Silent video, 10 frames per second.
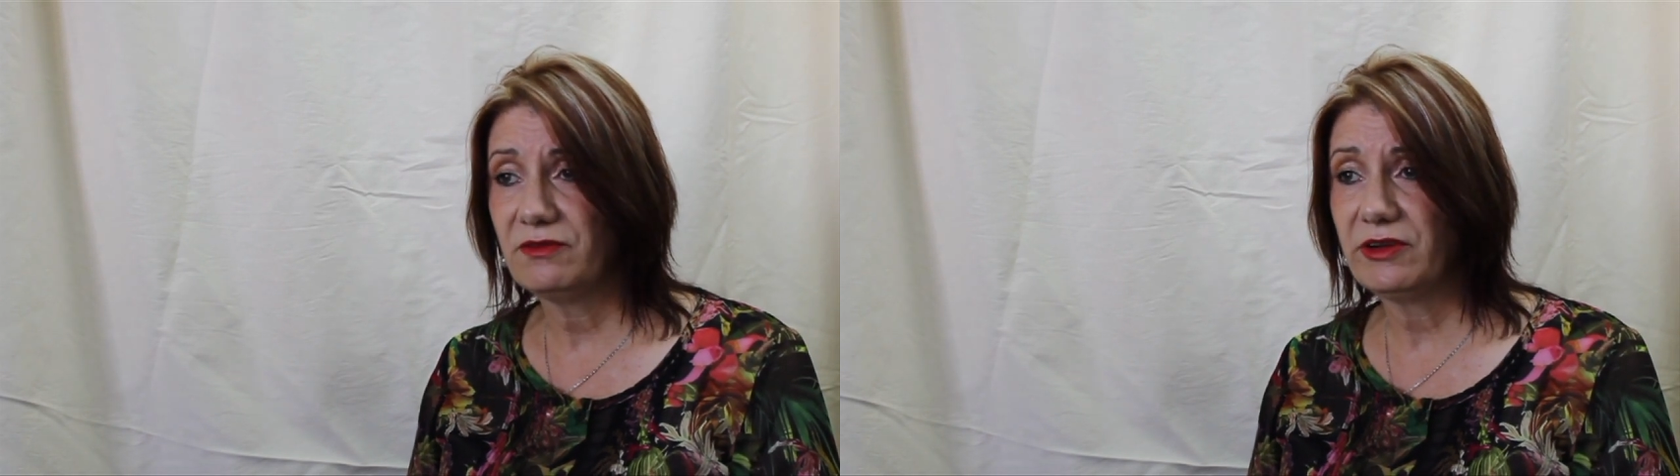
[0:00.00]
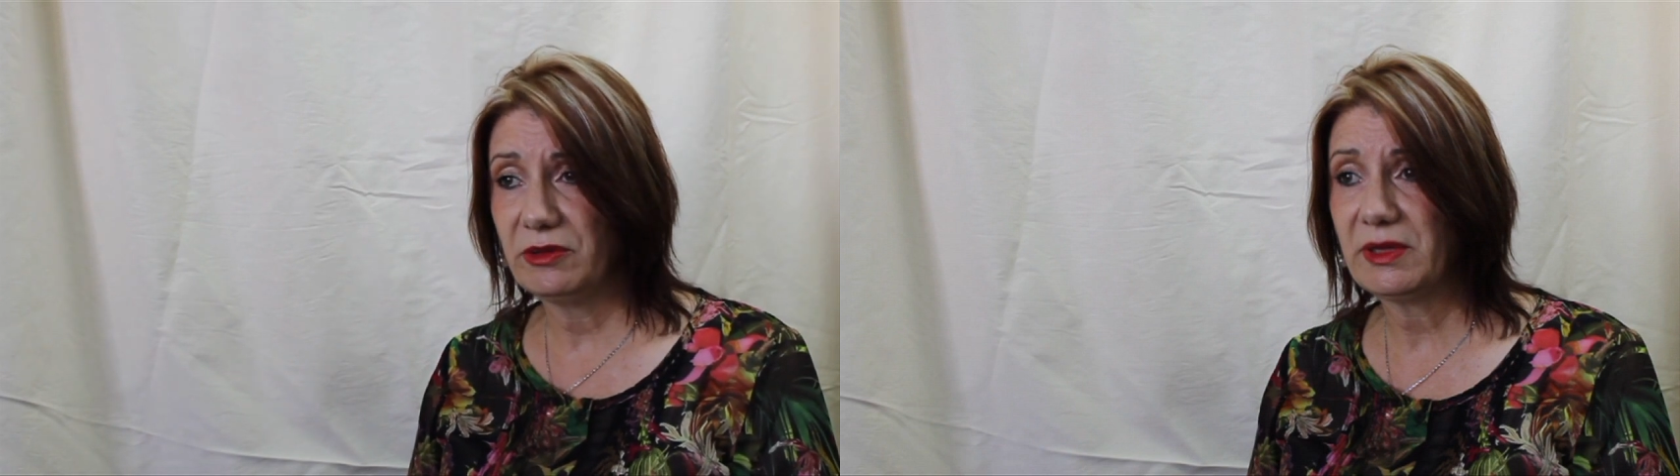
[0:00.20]
are
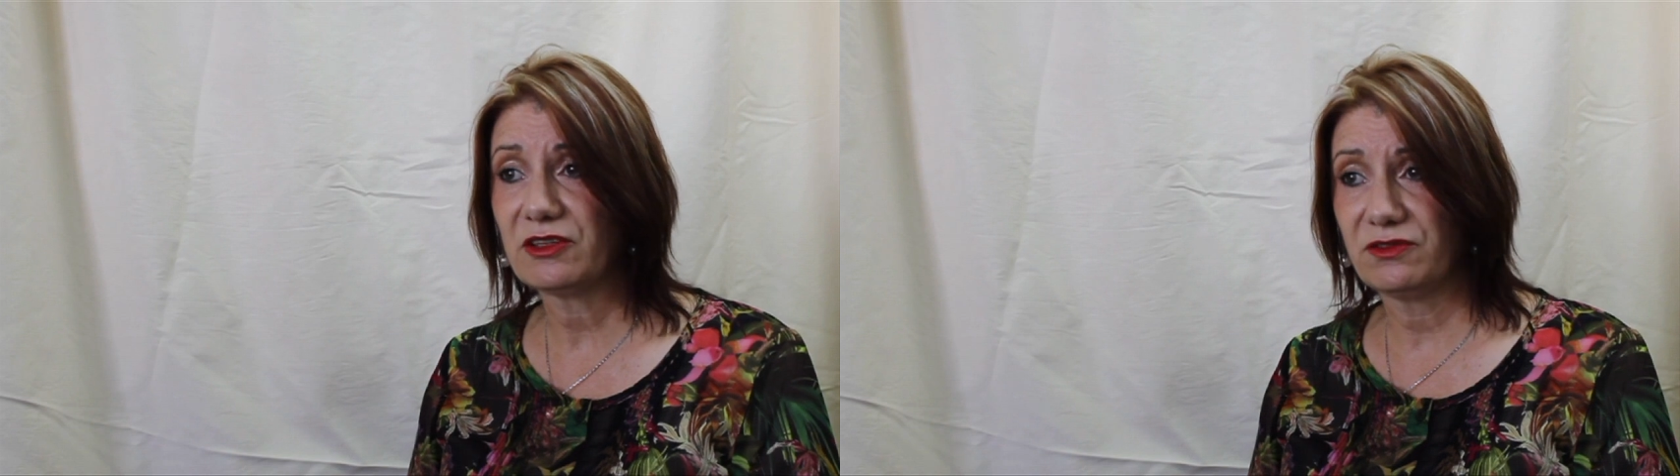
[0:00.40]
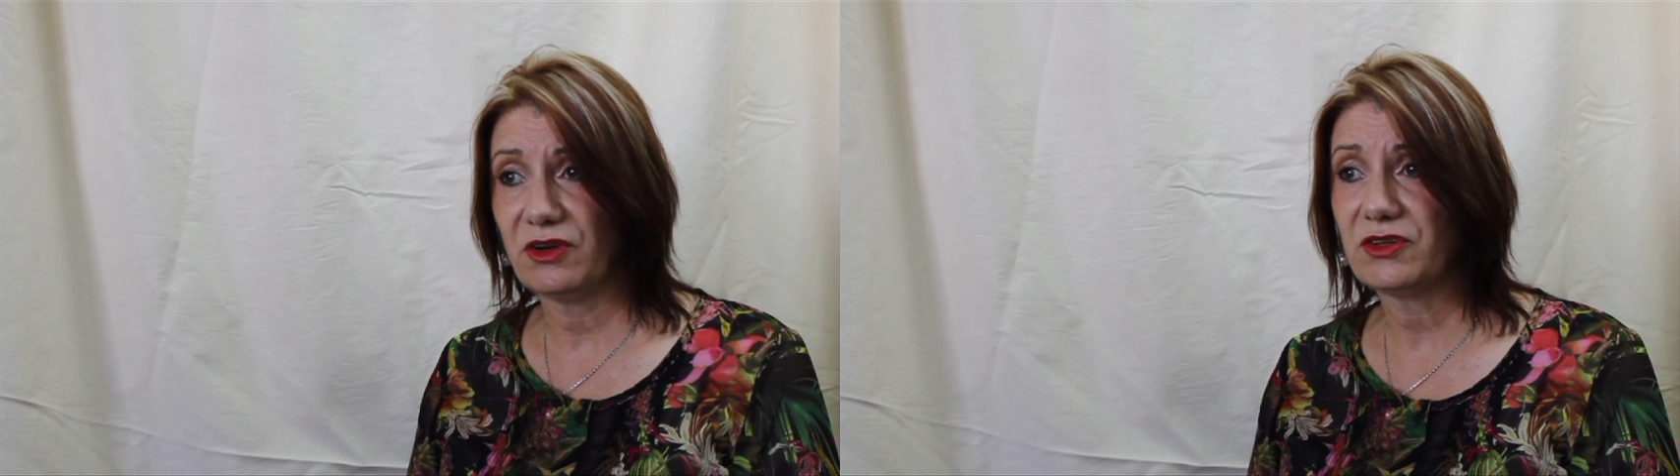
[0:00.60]
very
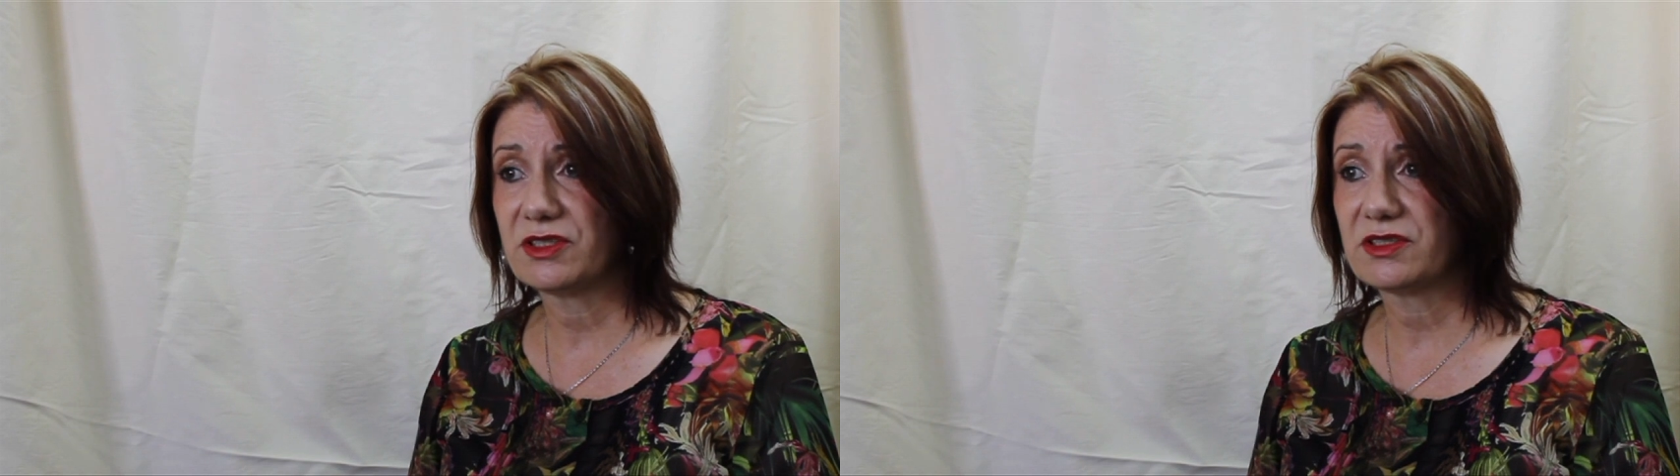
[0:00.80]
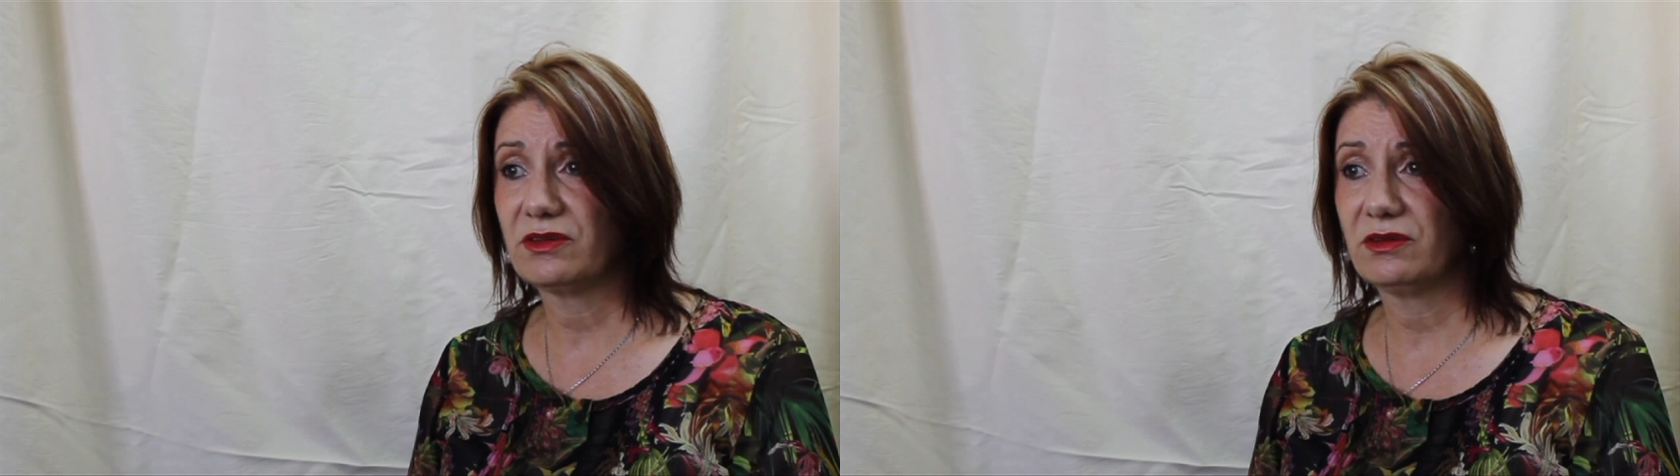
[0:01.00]
much
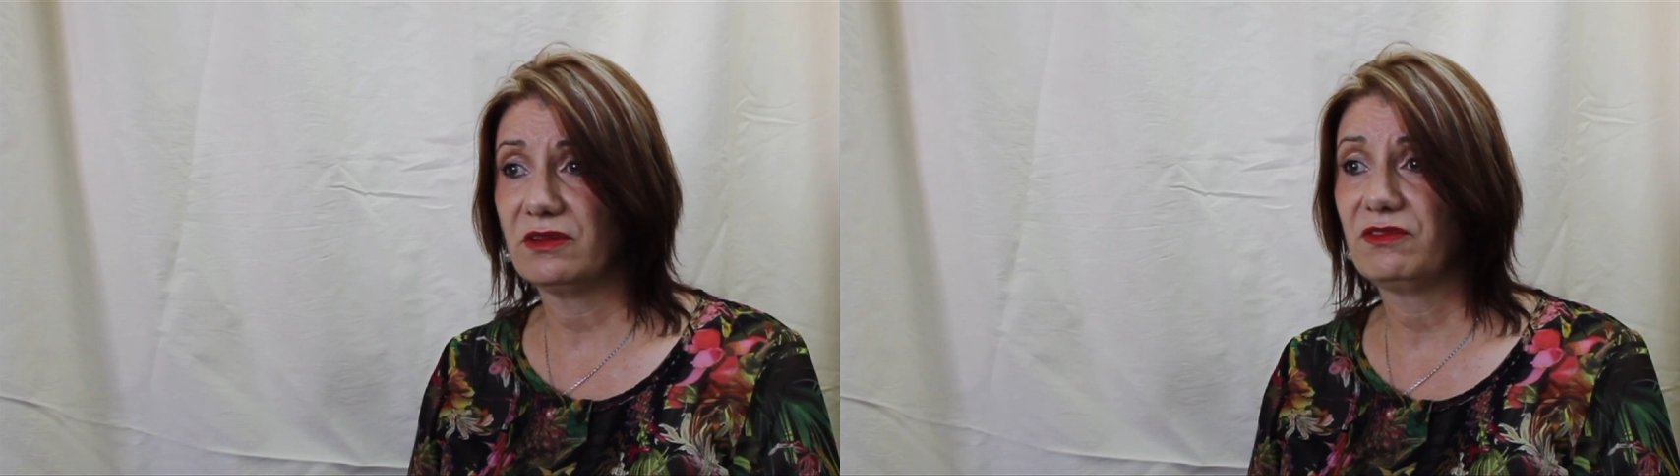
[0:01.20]
focused on the